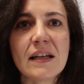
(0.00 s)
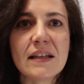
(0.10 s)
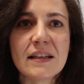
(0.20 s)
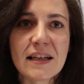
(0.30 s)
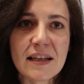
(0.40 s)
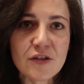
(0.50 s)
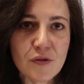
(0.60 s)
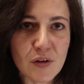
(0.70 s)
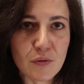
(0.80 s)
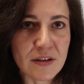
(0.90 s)
In the case
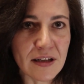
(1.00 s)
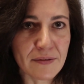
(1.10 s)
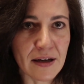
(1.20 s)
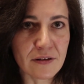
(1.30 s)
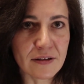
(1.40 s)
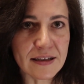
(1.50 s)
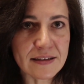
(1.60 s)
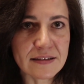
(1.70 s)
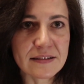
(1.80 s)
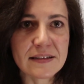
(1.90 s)
of the
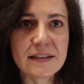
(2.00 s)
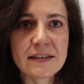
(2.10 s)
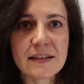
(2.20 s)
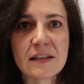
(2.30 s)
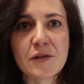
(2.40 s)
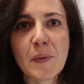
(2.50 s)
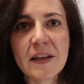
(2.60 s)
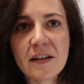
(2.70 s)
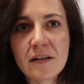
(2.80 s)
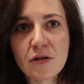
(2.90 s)
ultraviolet, this is a
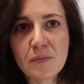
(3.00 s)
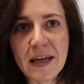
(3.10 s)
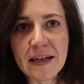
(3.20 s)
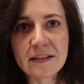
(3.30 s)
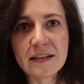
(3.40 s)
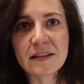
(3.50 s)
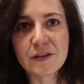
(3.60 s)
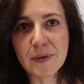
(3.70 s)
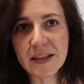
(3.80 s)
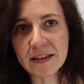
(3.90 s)
spectral domain that
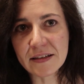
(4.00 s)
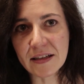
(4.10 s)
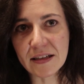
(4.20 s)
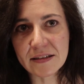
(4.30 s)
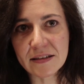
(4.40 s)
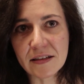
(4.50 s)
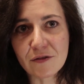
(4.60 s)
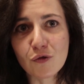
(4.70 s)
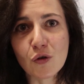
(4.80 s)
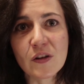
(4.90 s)
is very
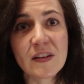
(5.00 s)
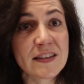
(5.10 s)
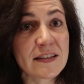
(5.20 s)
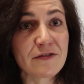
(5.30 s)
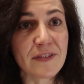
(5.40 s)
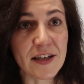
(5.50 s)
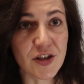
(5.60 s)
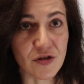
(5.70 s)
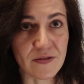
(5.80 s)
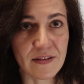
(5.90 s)
interesting for
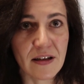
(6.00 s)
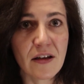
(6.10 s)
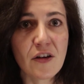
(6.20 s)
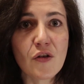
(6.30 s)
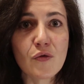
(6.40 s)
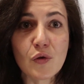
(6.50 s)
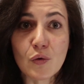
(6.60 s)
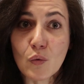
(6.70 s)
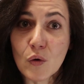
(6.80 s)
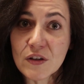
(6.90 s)
disinfection for
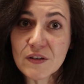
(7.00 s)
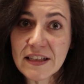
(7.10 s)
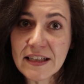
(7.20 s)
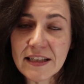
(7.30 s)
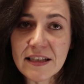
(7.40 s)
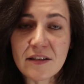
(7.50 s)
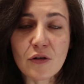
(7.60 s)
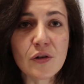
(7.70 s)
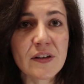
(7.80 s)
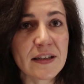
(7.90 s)
water cleaning
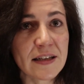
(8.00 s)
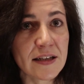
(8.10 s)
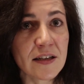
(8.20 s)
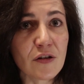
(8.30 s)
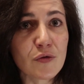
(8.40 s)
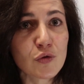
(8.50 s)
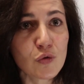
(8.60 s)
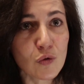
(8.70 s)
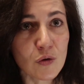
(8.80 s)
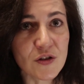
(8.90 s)
or the cleaning of
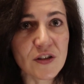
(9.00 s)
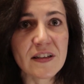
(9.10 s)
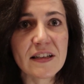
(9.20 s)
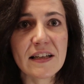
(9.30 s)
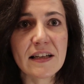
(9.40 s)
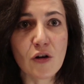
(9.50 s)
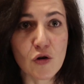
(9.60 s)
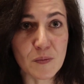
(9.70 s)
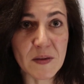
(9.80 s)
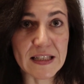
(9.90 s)
tools in
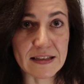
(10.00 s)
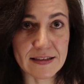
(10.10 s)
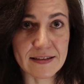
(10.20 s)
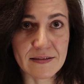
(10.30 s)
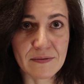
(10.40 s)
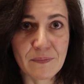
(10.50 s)
hospitals.